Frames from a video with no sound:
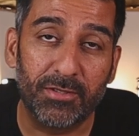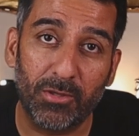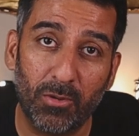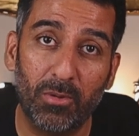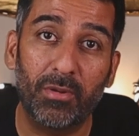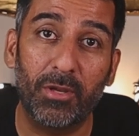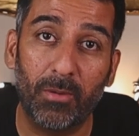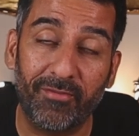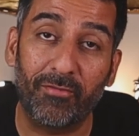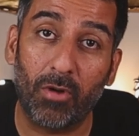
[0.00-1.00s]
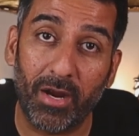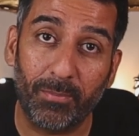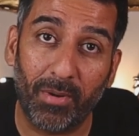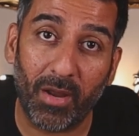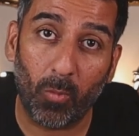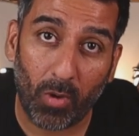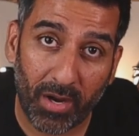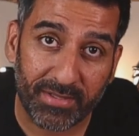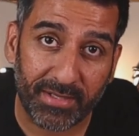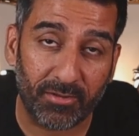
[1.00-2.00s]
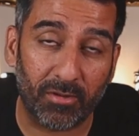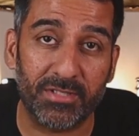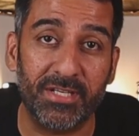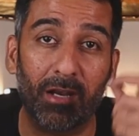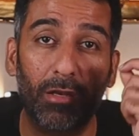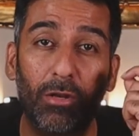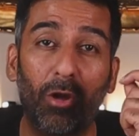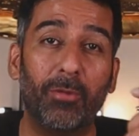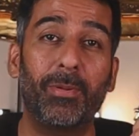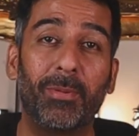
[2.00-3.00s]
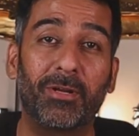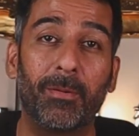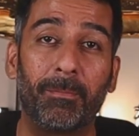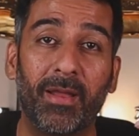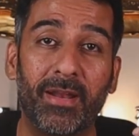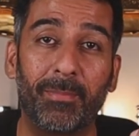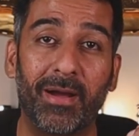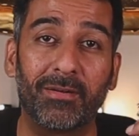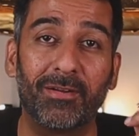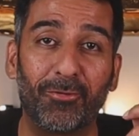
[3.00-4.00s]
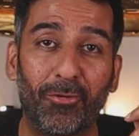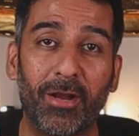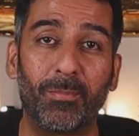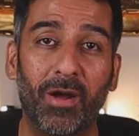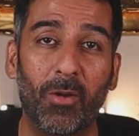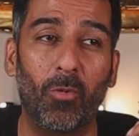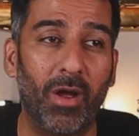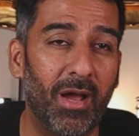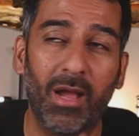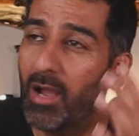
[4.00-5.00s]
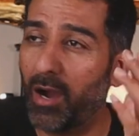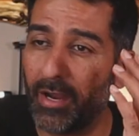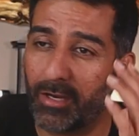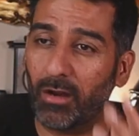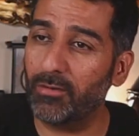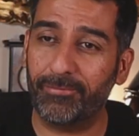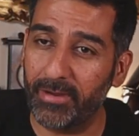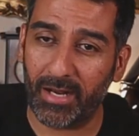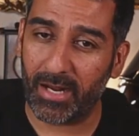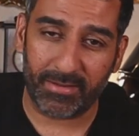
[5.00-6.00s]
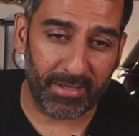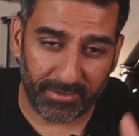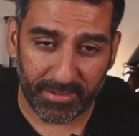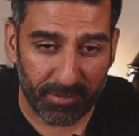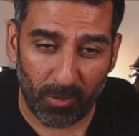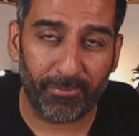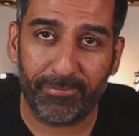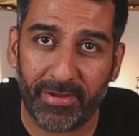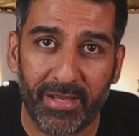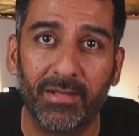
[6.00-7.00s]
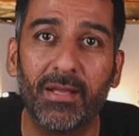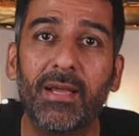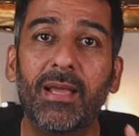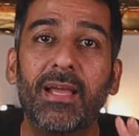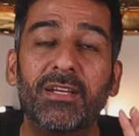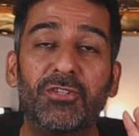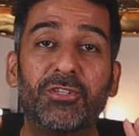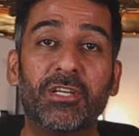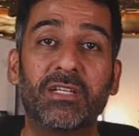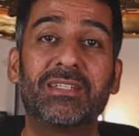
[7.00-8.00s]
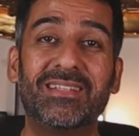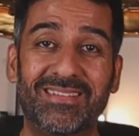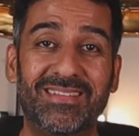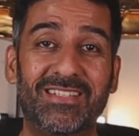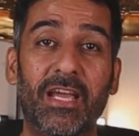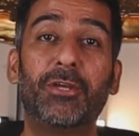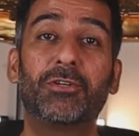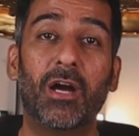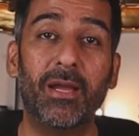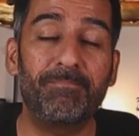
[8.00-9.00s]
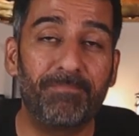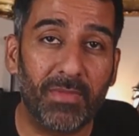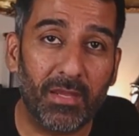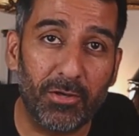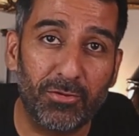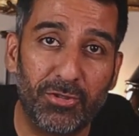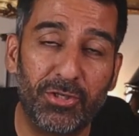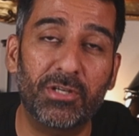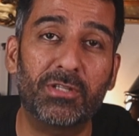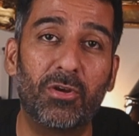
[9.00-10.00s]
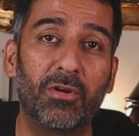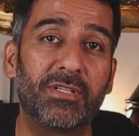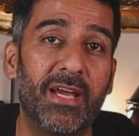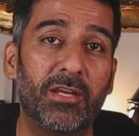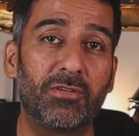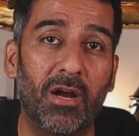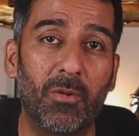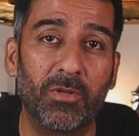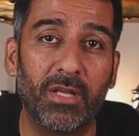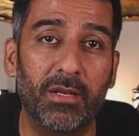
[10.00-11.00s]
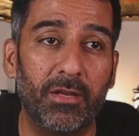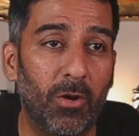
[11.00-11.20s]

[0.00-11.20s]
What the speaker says: So you have ride-by-wire technology. A lot of people complain about ride-by-wire. I can't feel anything, there's no feel. Just take your time. You just got to take your time with it.